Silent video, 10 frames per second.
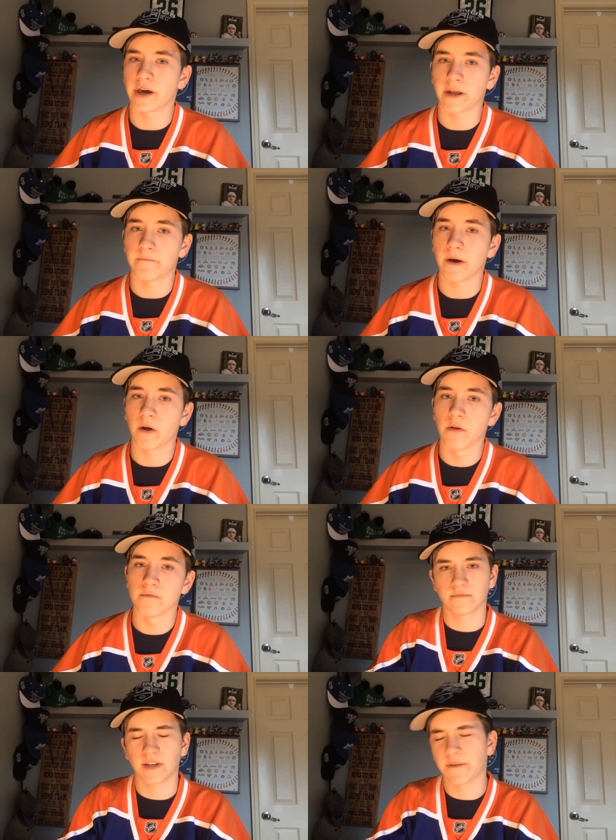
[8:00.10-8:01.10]
NFL.
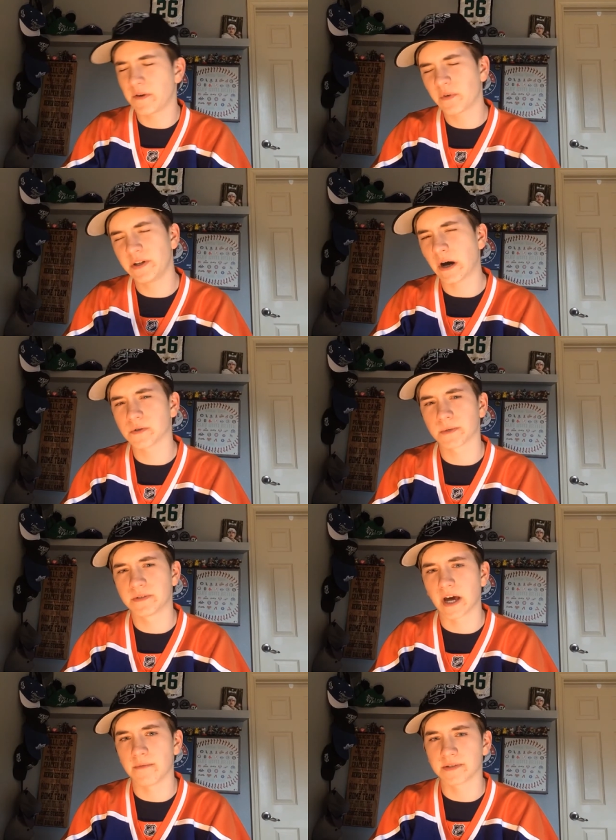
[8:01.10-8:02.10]
I think we doubt
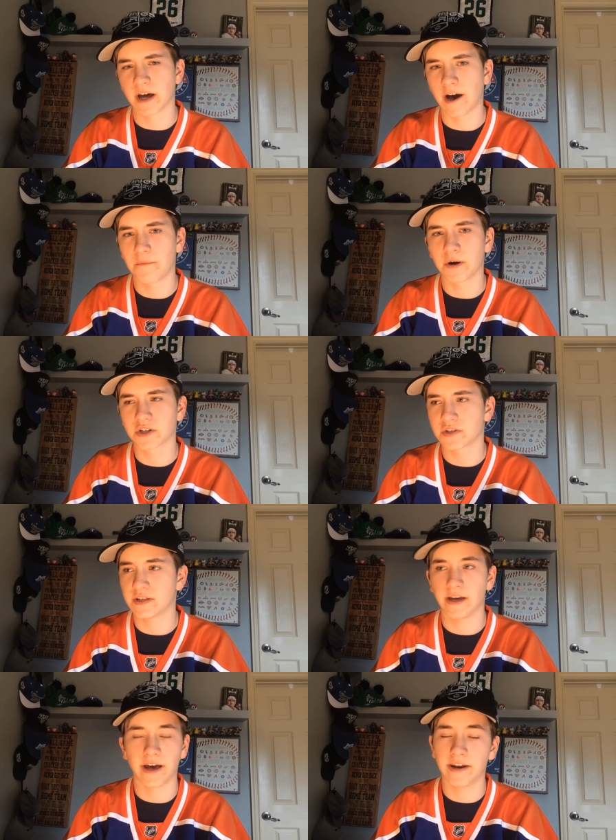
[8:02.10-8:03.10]
sometimes how much
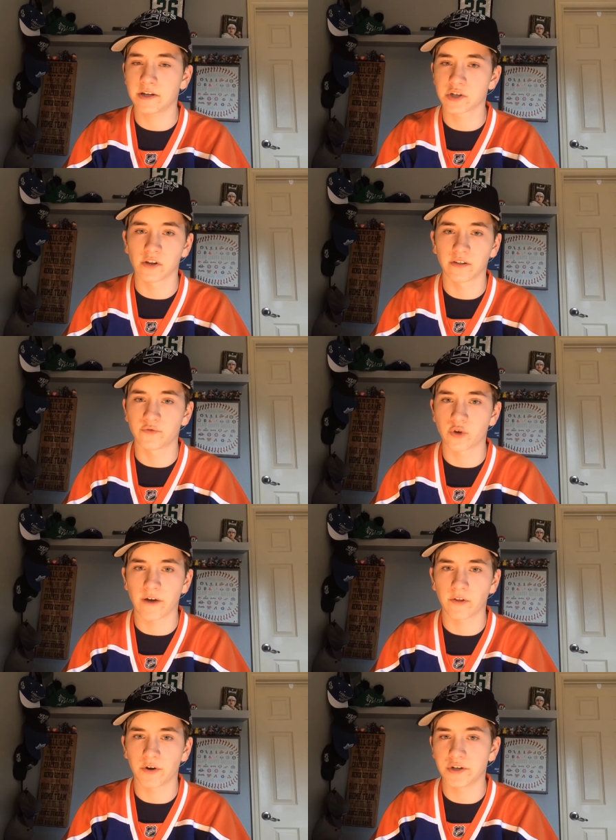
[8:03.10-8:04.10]
the NHL
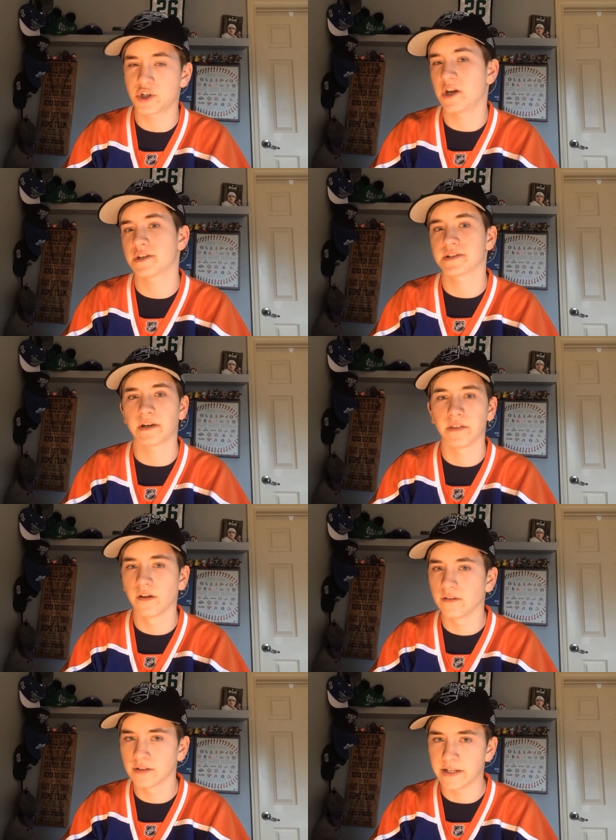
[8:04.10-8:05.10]
draft lottery changes the
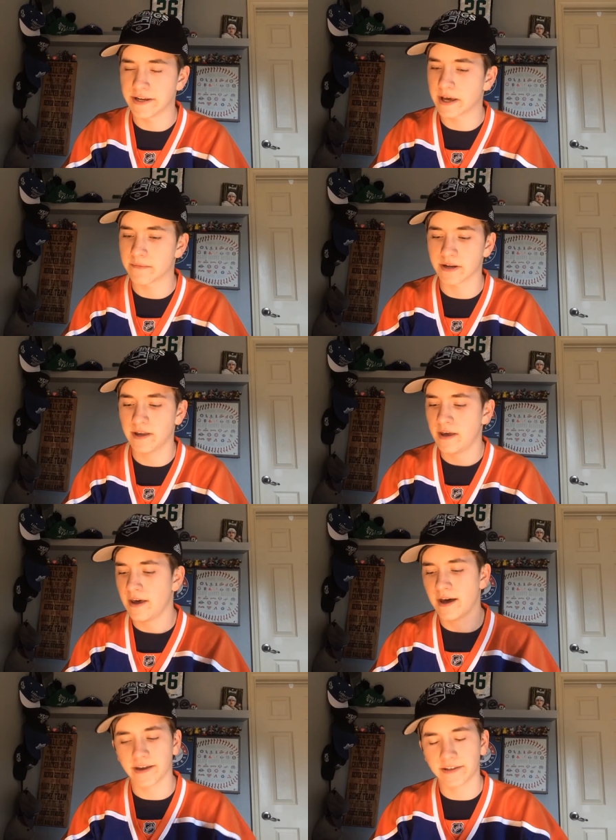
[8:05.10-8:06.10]
league. I mean,
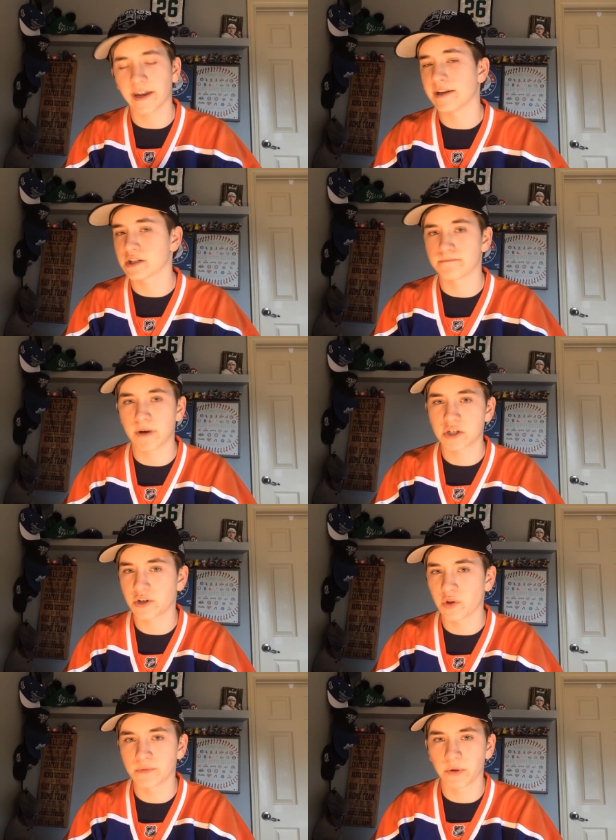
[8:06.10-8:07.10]
Again, I just mentioned
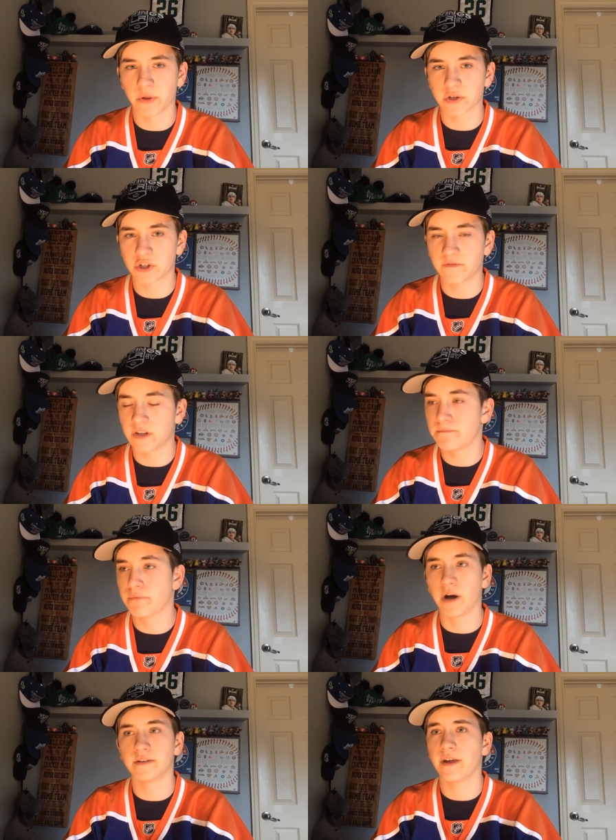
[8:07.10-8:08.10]
all these players that shifted,
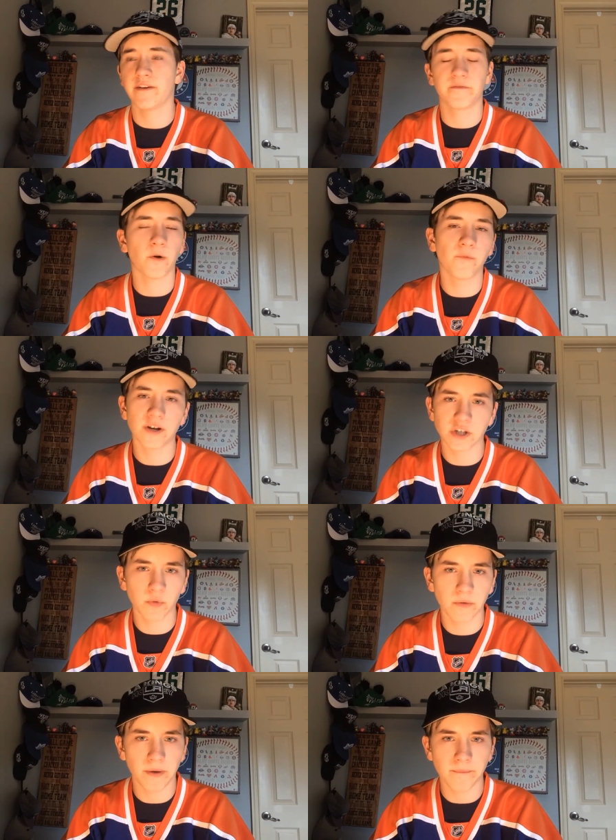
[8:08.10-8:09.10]
but if Ovechkin
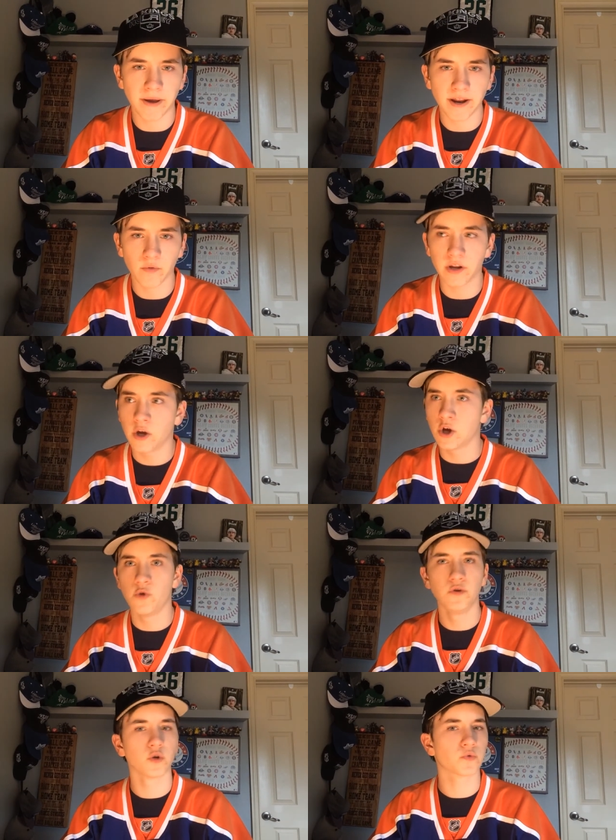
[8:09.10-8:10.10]
would have been Penguin,
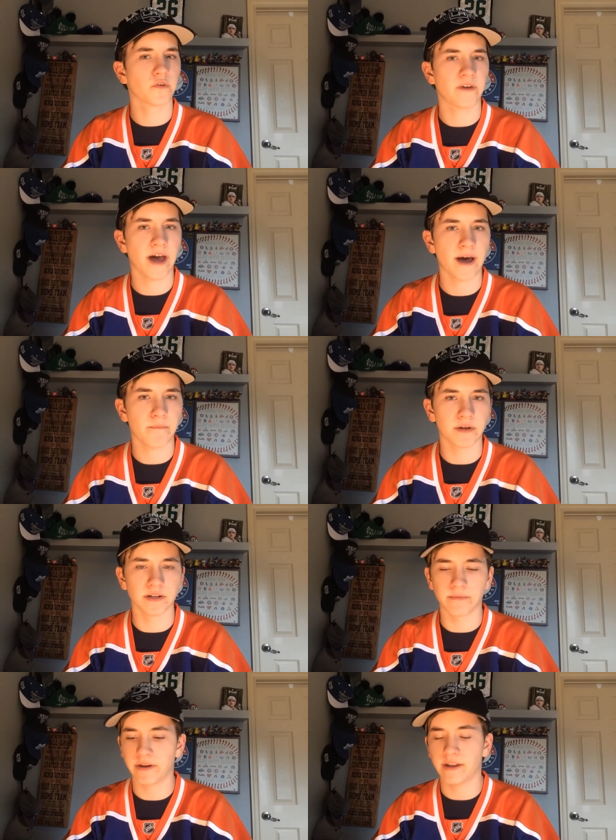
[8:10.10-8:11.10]
who knows what would have
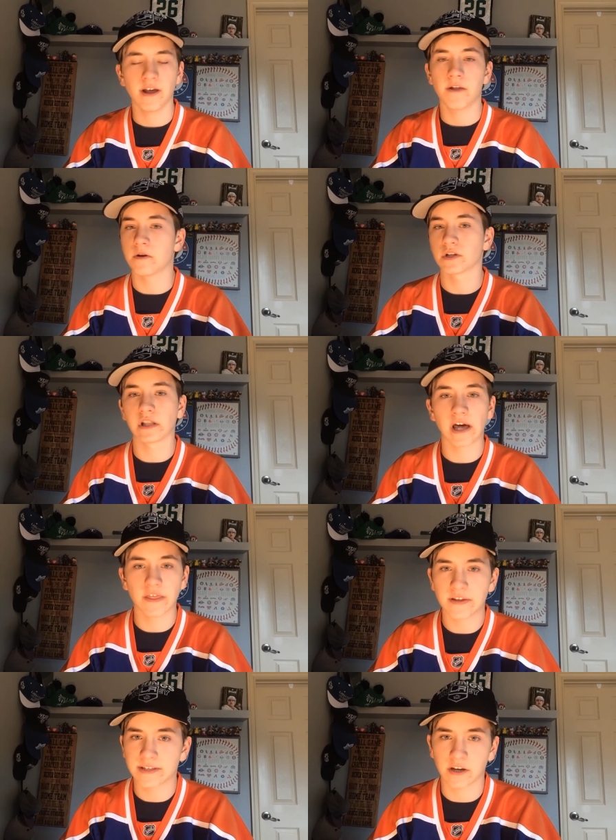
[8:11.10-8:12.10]
happened? I mean, there's a lot of
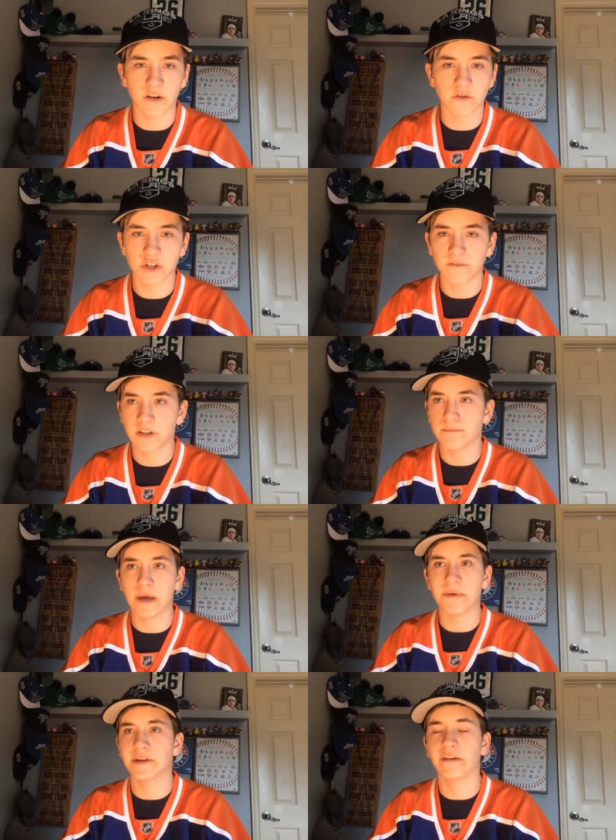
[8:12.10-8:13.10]
things that could have shifted.
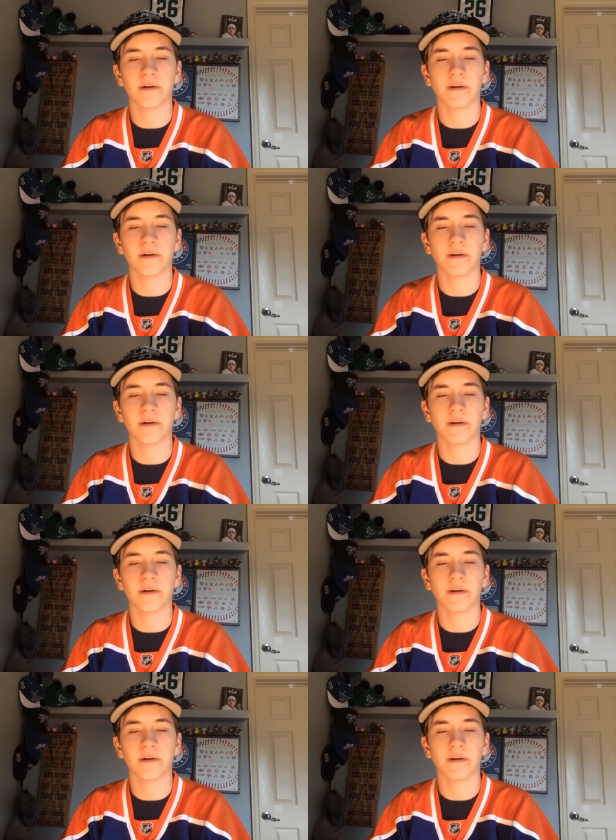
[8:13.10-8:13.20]
Maybe